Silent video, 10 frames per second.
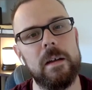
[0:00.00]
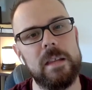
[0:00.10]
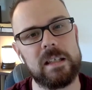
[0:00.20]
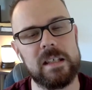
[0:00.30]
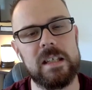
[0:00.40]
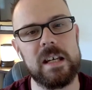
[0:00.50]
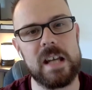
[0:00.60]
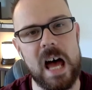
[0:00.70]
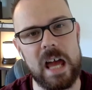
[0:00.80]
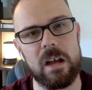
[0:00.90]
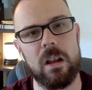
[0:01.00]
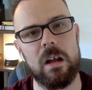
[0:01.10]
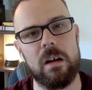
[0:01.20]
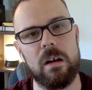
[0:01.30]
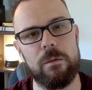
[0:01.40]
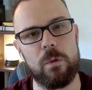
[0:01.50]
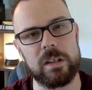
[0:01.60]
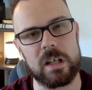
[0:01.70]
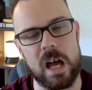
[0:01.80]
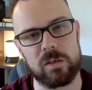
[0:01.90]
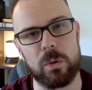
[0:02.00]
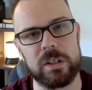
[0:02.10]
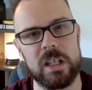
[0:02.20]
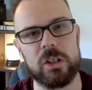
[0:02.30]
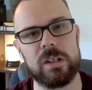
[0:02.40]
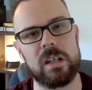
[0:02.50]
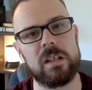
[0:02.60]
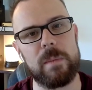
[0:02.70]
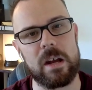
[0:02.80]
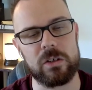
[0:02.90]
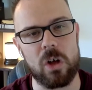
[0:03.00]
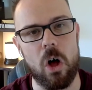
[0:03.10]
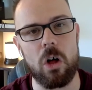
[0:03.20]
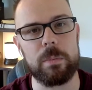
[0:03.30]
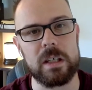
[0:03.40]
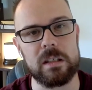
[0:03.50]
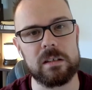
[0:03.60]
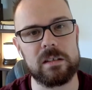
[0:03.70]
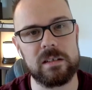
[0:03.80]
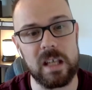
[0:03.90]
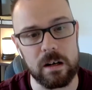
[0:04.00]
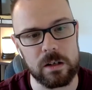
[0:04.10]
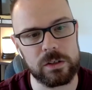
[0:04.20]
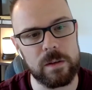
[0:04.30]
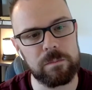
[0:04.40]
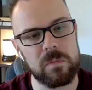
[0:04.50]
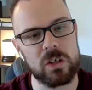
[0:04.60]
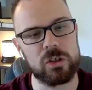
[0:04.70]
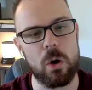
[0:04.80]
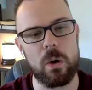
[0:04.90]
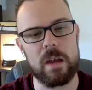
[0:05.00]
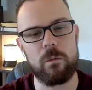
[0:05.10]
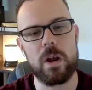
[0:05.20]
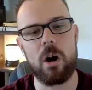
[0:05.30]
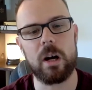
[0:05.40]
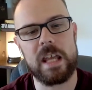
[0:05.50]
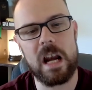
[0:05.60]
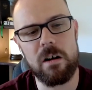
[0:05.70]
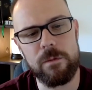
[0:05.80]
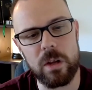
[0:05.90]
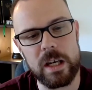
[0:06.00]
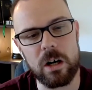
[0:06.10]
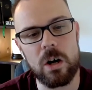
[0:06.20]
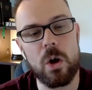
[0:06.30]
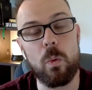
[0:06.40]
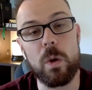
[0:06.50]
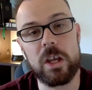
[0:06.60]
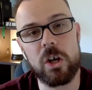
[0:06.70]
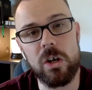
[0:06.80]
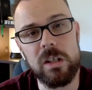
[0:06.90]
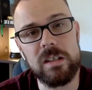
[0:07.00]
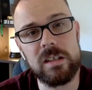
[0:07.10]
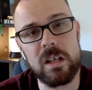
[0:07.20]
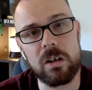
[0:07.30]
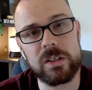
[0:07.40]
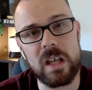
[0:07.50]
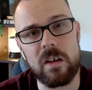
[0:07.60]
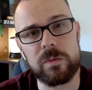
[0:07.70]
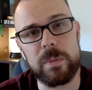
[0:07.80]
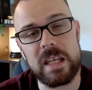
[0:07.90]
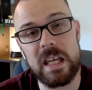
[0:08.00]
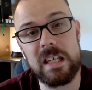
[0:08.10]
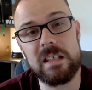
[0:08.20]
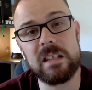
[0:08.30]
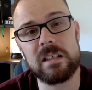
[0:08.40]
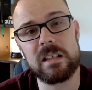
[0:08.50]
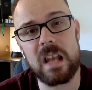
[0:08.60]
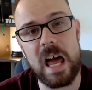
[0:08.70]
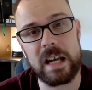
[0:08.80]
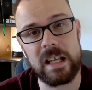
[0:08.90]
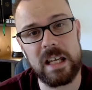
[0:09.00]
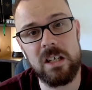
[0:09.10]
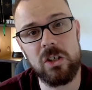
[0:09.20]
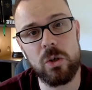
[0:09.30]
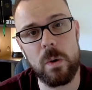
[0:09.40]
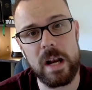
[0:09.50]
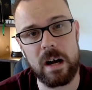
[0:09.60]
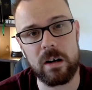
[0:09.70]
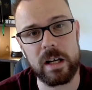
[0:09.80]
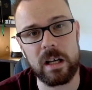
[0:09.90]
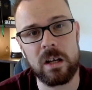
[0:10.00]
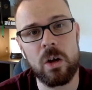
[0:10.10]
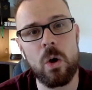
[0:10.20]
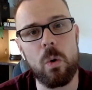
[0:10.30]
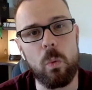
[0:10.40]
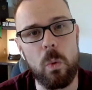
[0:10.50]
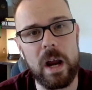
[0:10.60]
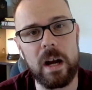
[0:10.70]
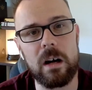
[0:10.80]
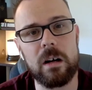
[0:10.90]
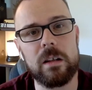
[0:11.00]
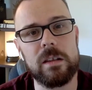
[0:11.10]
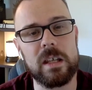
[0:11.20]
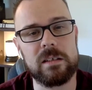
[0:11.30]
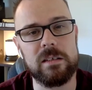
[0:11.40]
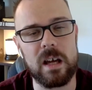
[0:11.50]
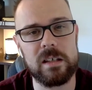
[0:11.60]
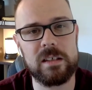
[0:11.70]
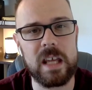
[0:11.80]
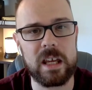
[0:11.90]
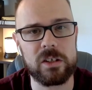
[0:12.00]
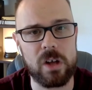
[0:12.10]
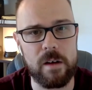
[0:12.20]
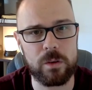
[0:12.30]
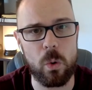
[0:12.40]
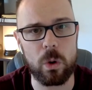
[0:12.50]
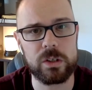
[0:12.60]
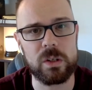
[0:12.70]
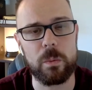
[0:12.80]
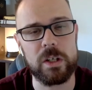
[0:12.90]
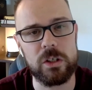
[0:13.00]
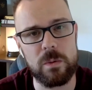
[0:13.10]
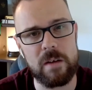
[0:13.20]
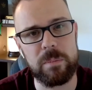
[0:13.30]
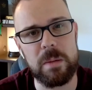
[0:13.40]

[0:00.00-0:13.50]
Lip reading: That's a denial of what the gospel teaches us about us all being sinners. So if we aren't careful here, we could see ourselves begin to slide into an area where this does take us off course, and we do have